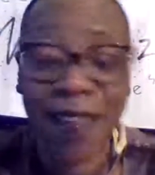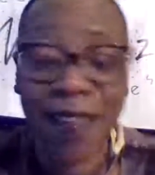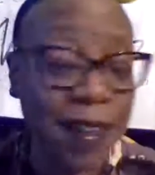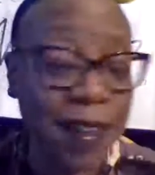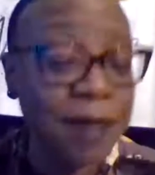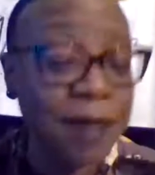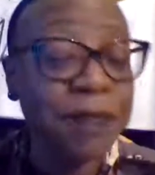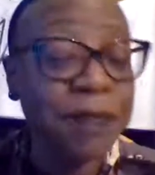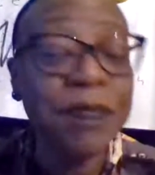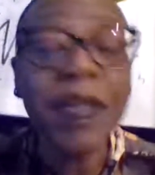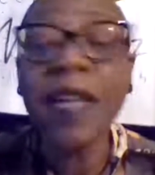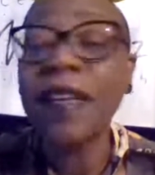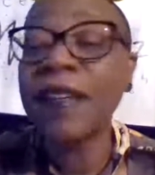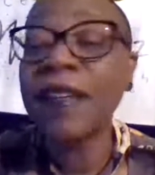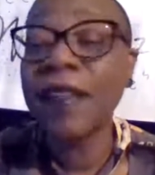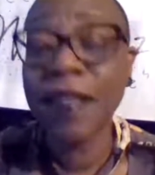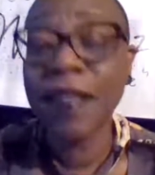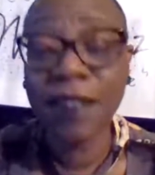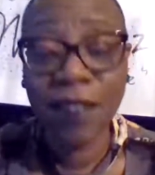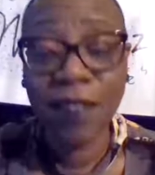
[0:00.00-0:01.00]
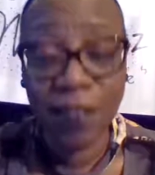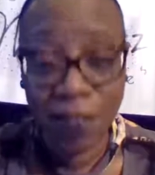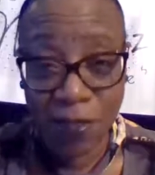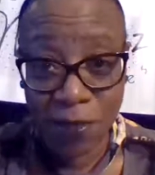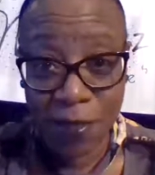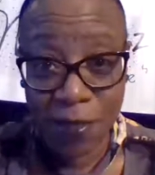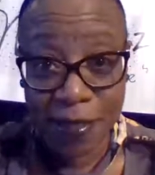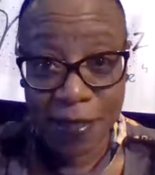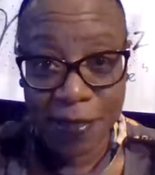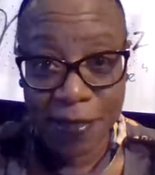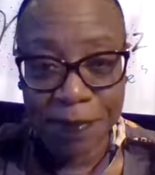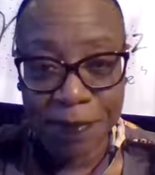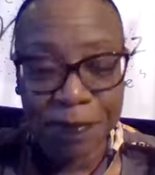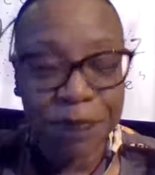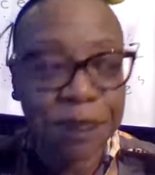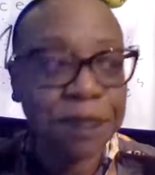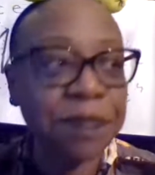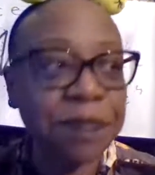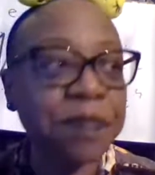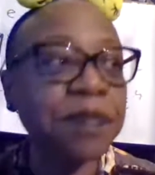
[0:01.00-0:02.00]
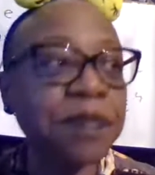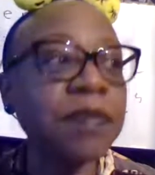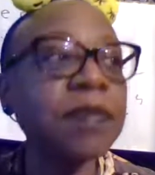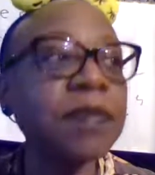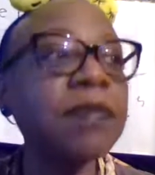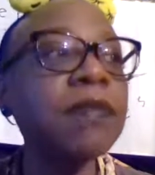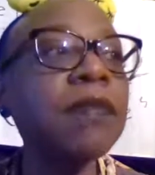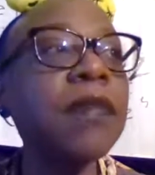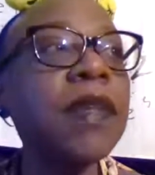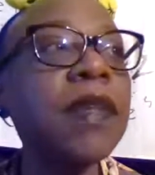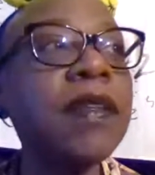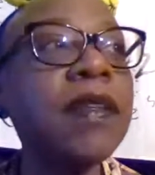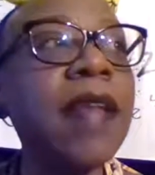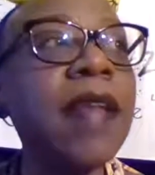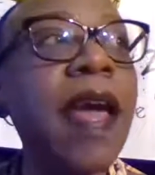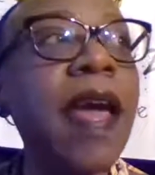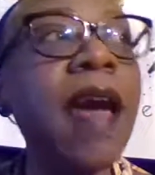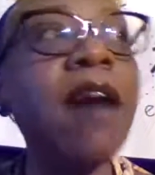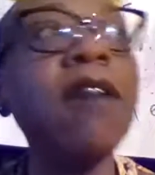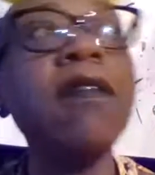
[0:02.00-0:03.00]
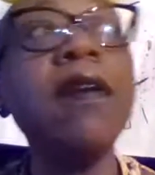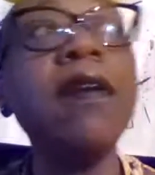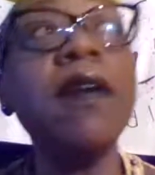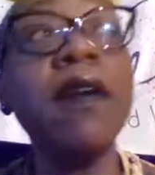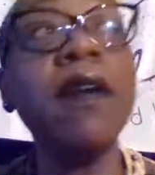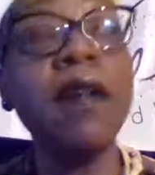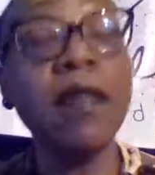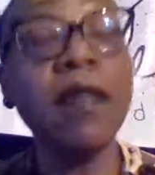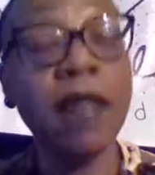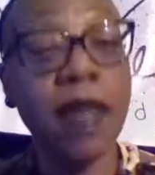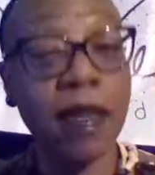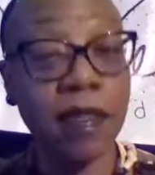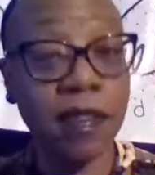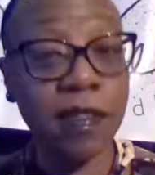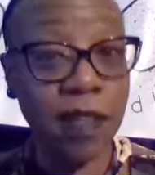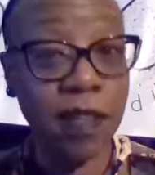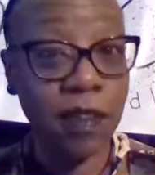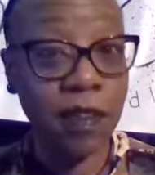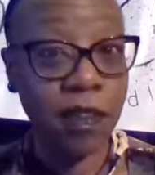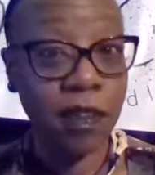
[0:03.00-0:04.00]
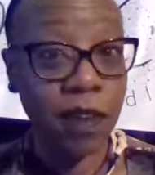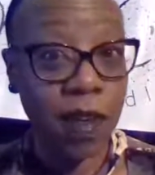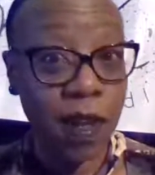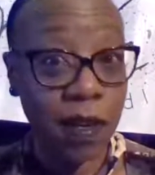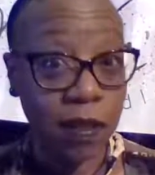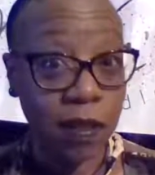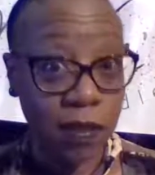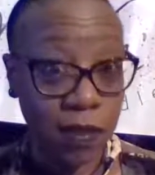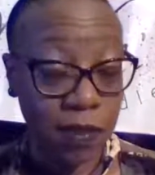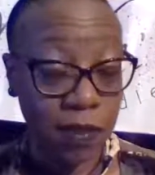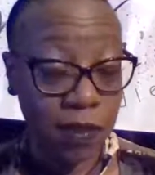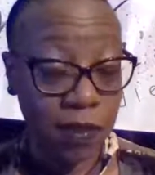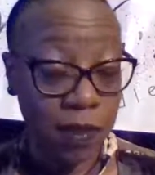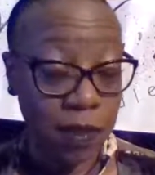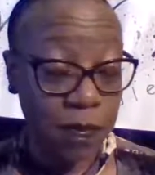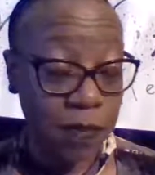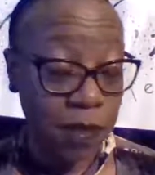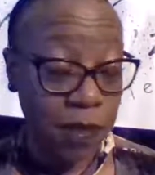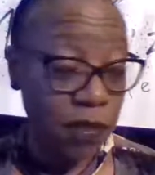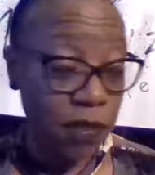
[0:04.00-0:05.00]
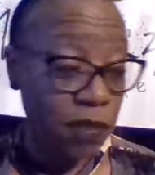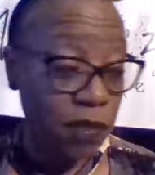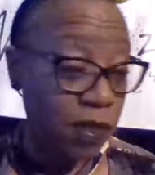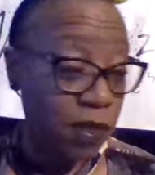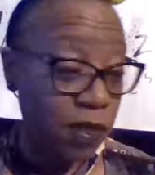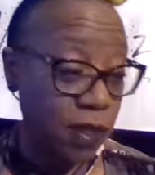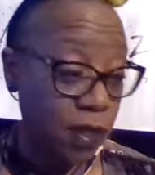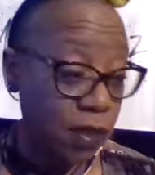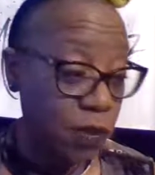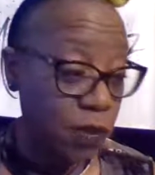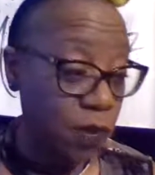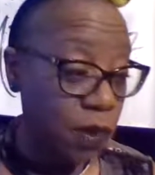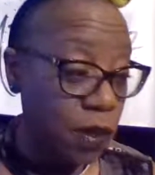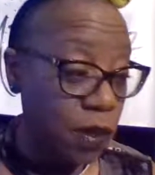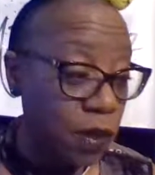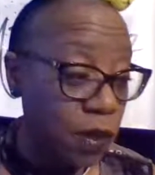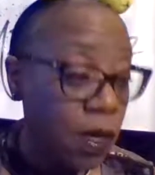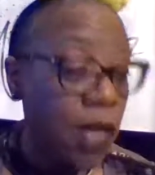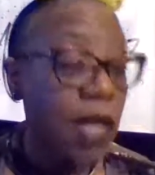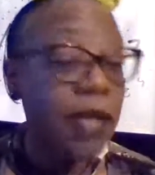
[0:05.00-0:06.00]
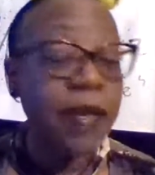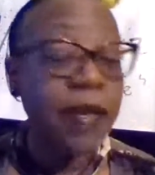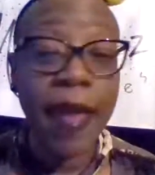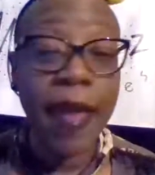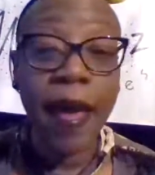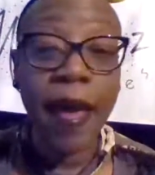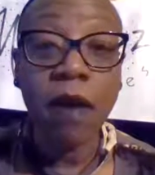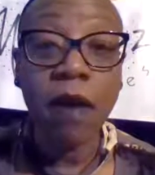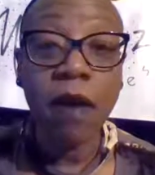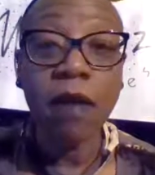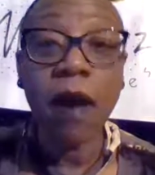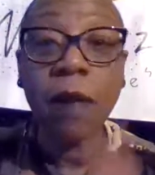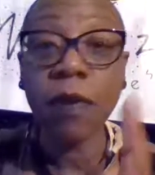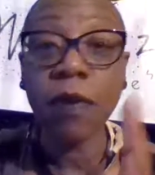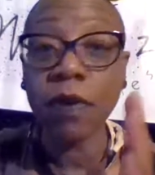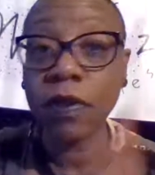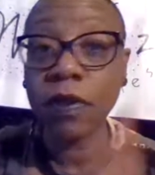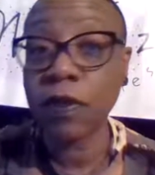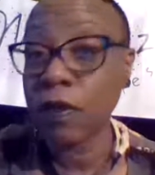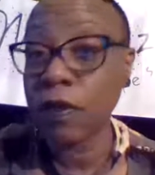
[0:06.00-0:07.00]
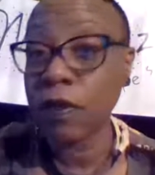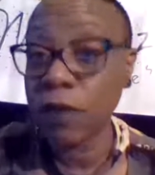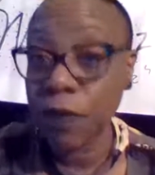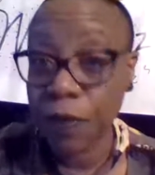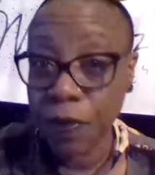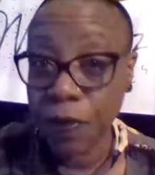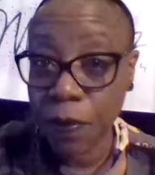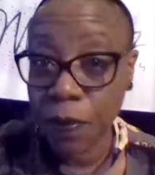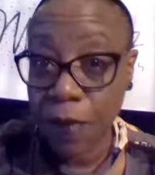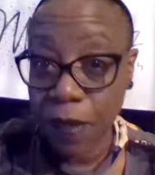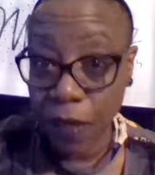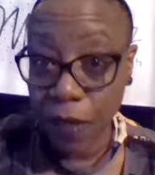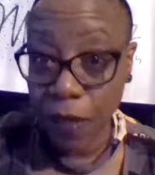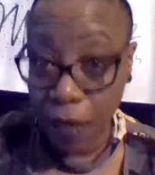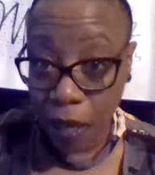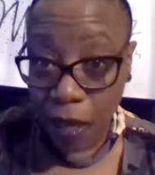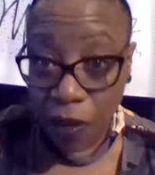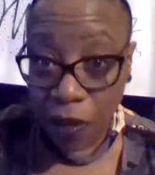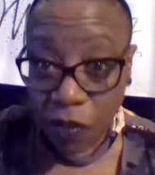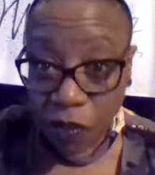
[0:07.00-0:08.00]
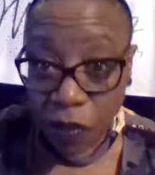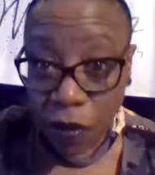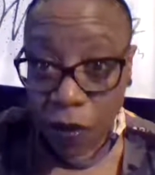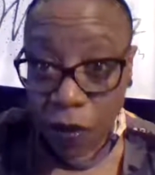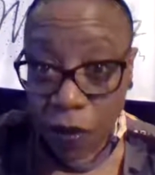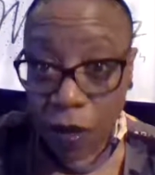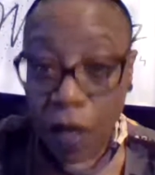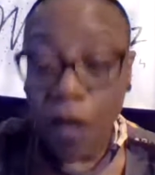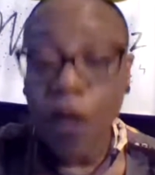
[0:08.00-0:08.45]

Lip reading: yeah. Let's just do this. Now, the anesthesiologist comes in. She says, well, now I'm going to start to put the medication.